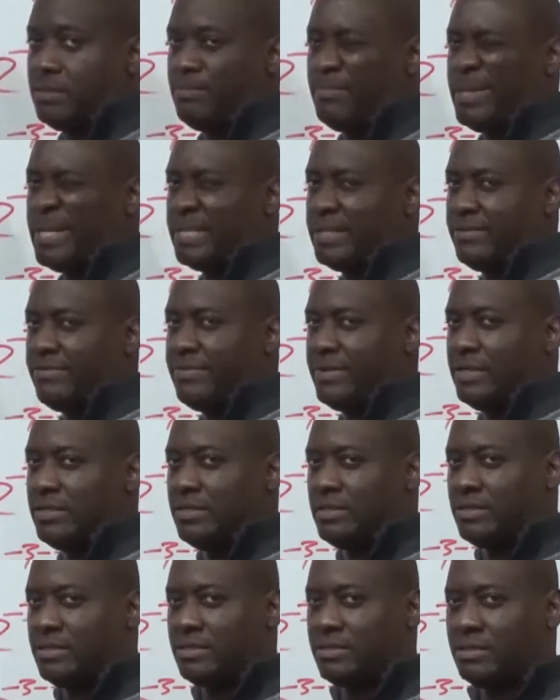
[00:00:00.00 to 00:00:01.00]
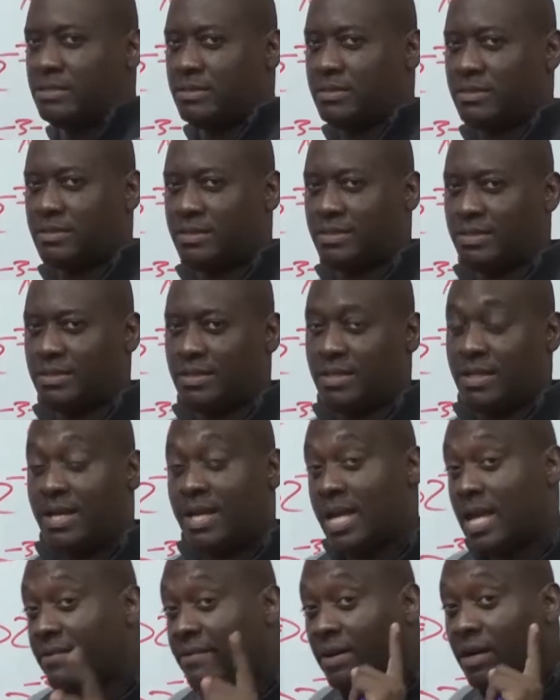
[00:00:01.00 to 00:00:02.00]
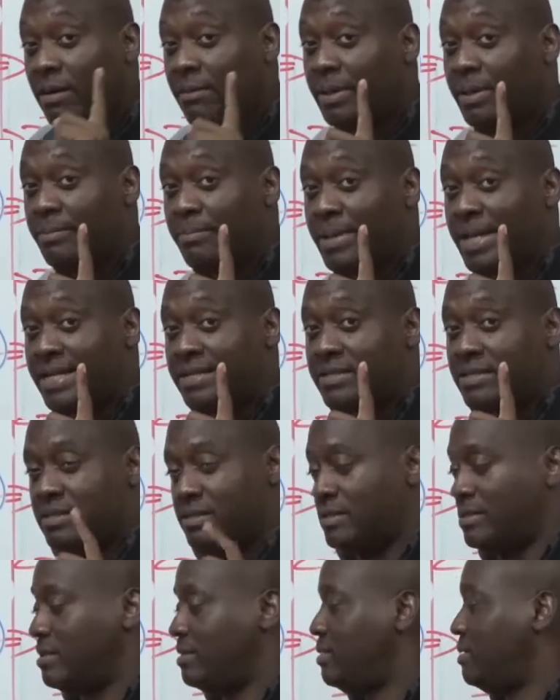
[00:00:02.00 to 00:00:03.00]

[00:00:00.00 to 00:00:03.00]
Big difference. You have a common base.